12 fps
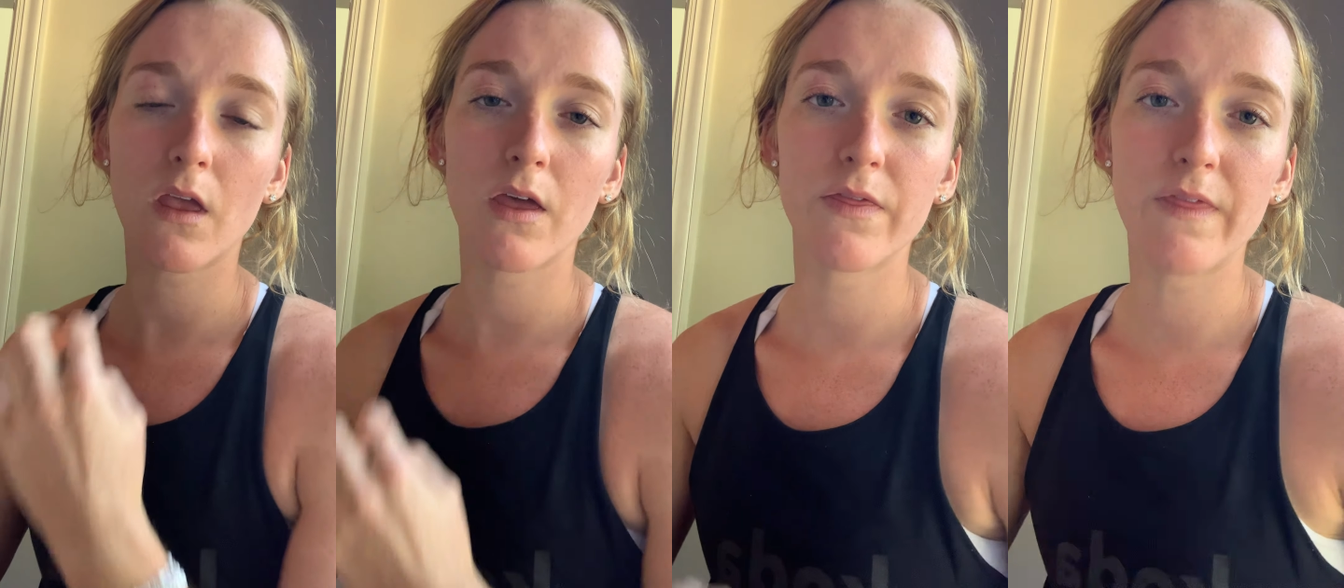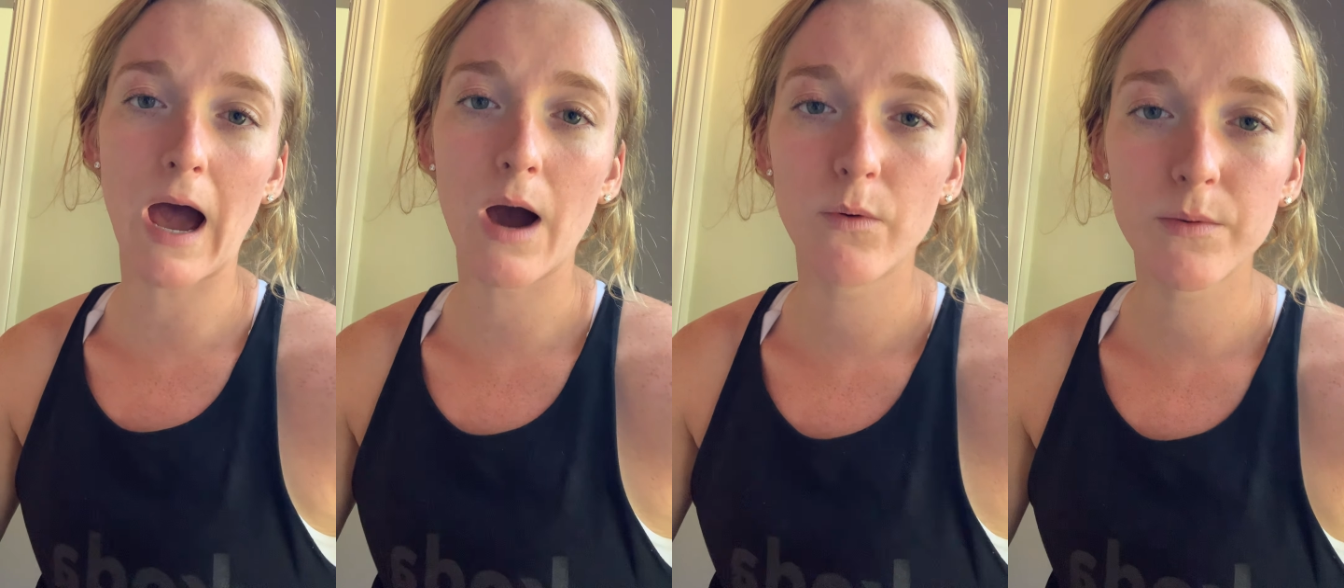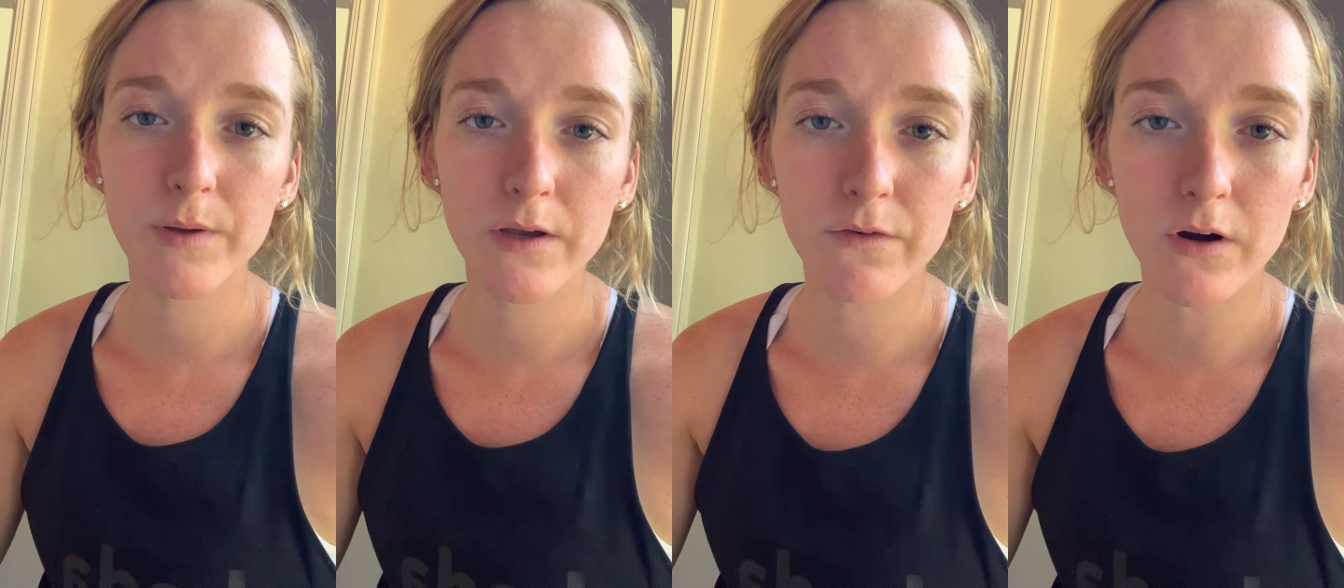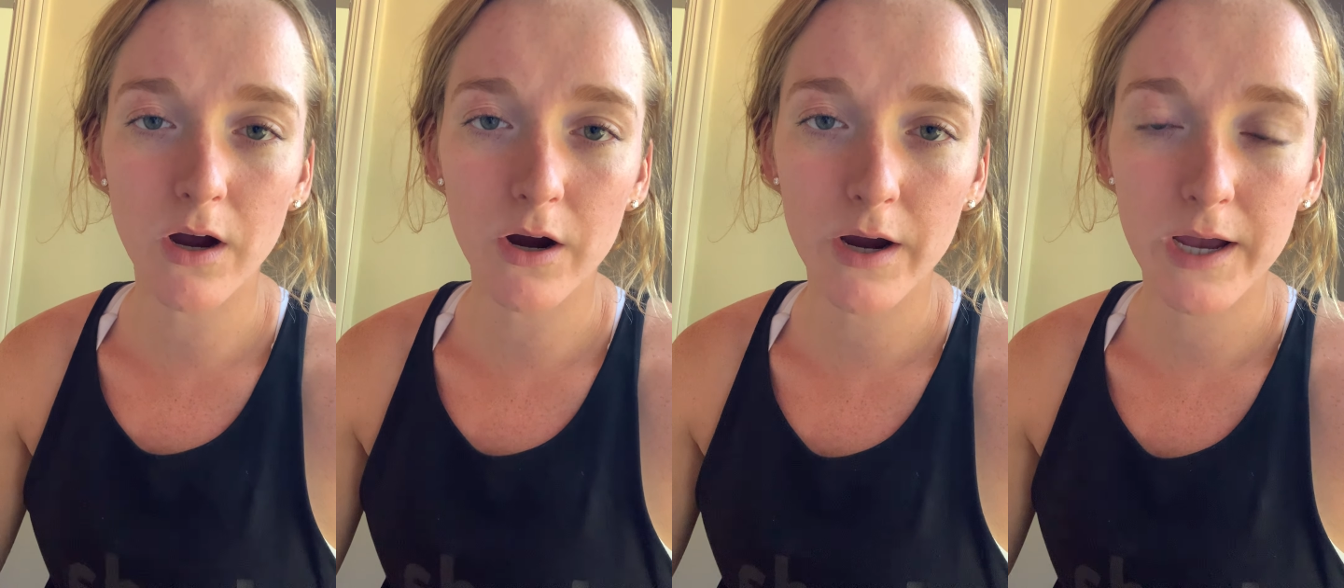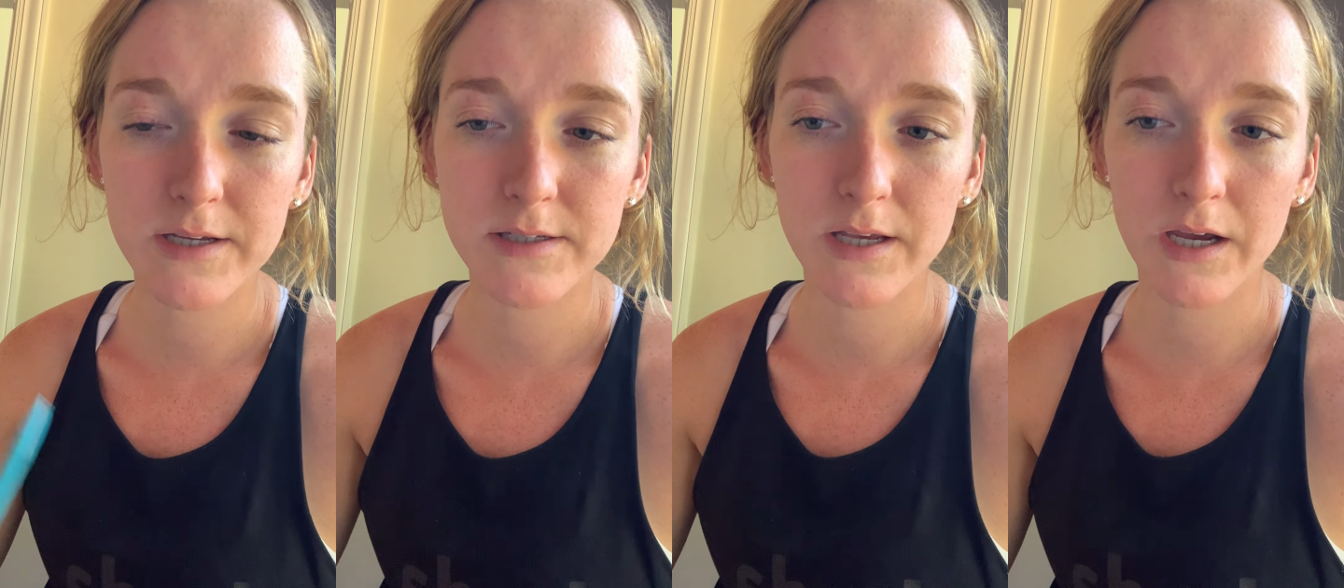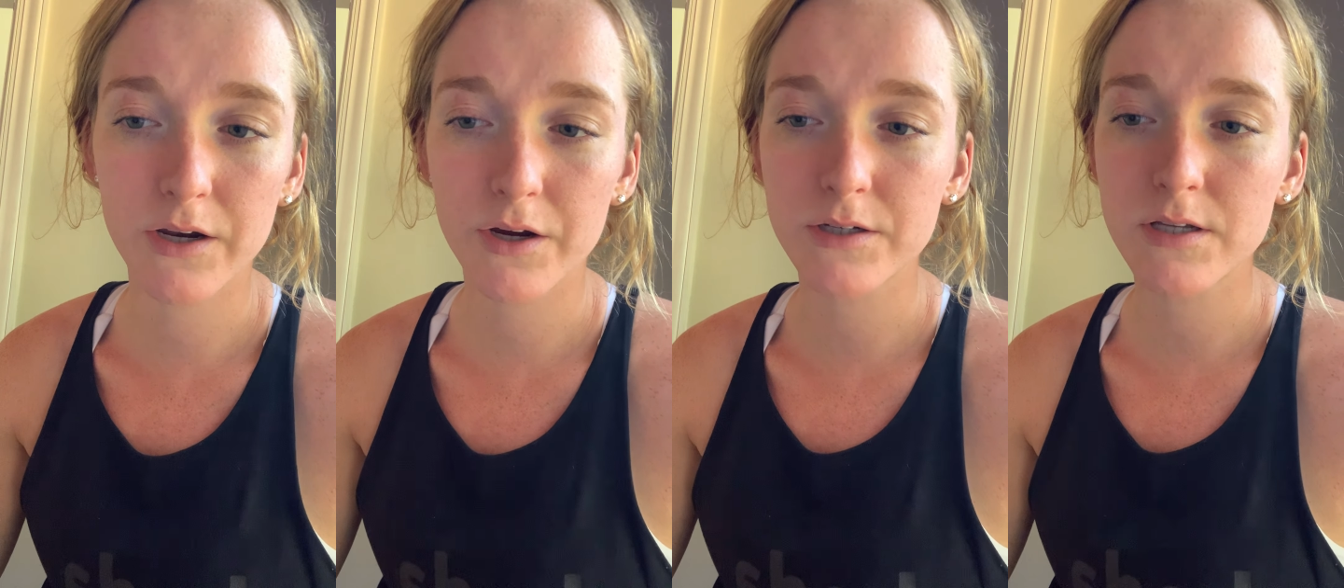that would be for RX
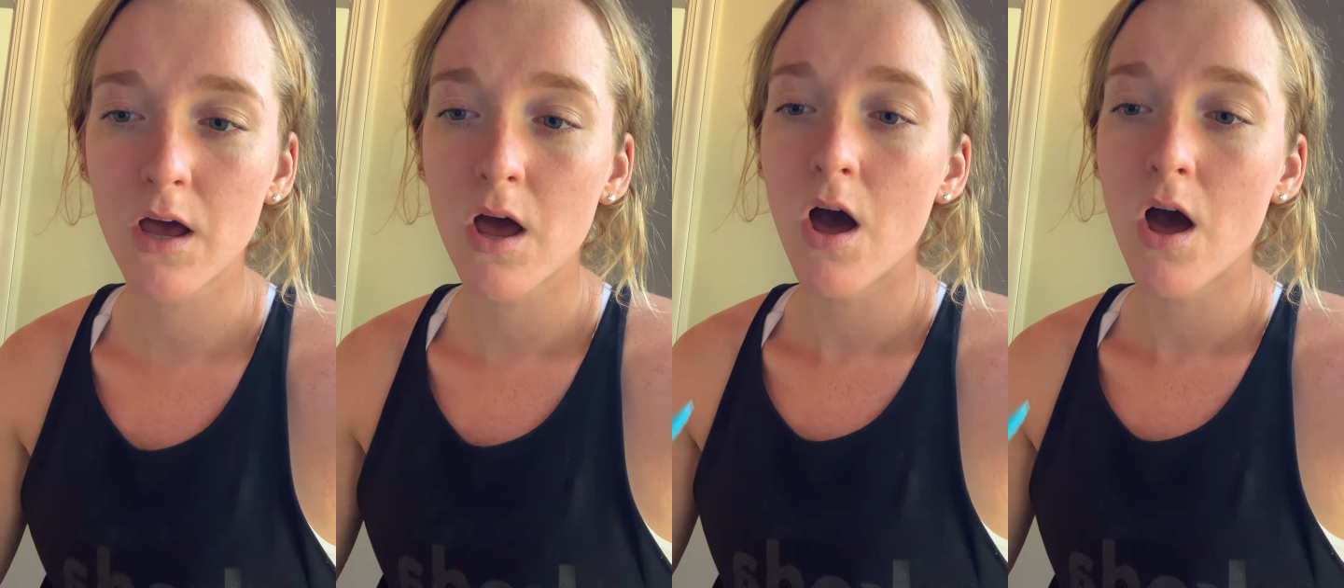hitters.